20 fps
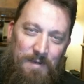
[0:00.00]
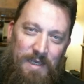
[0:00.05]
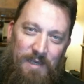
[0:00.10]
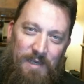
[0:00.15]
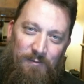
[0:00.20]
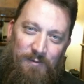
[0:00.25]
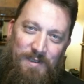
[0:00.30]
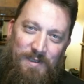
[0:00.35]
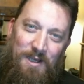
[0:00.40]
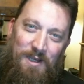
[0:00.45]
If
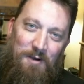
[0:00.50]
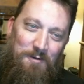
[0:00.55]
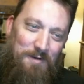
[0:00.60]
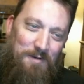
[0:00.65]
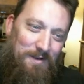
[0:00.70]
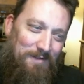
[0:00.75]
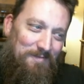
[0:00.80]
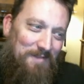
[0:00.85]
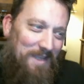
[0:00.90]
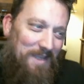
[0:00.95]
we don't,
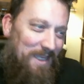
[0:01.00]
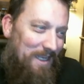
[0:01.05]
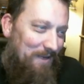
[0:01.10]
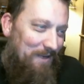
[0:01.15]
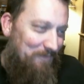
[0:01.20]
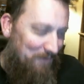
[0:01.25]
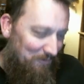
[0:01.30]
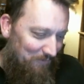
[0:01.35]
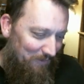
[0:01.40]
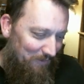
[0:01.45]
then I
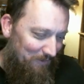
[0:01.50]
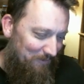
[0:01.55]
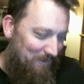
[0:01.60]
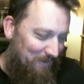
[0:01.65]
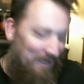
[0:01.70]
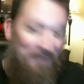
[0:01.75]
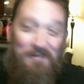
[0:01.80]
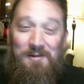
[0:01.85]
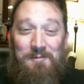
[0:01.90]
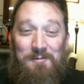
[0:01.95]
feel fairly
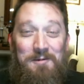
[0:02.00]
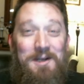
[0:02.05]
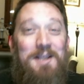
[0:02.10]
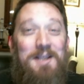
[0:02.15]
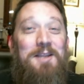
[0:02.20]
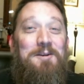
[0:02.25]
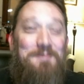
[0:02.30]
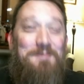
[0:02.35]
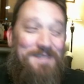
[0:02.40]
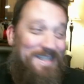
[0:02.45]
confident we're going to
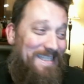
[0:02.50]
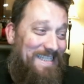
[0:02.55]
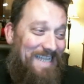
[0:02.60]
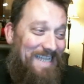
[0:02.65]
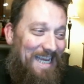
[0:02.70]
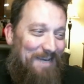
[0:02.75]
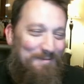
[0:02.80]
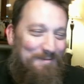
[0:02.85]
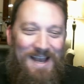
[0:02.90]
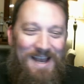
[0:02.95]
lose this
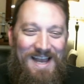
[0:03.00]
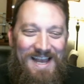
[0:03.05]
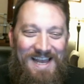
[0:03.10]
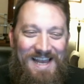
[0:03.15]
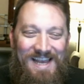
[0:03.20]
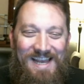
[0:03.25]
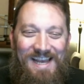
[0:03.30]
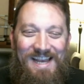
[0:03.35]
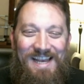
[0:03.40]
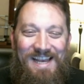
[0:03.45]

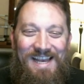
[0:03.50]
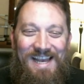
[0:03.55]
game.